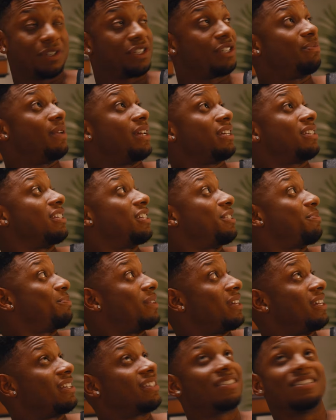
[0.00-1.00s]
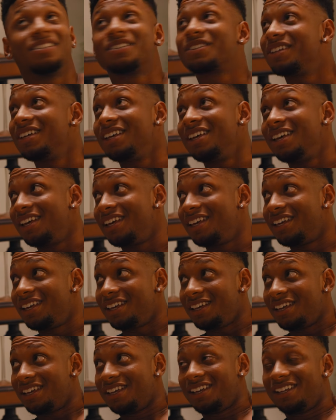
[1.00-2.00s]
she makes this place look
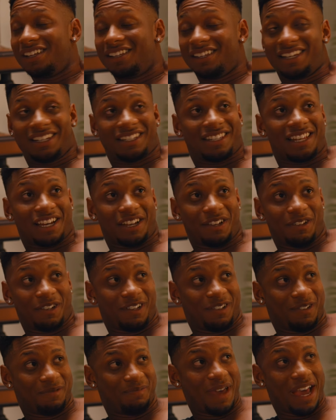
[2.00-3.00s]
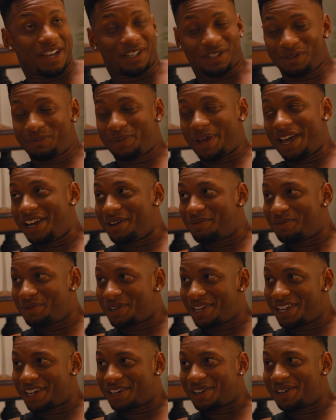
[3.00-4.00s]
less like a bachelor's pad and more
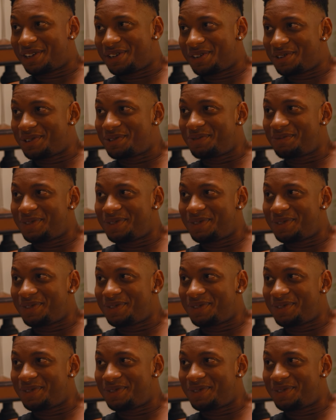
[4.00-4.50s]
like a home.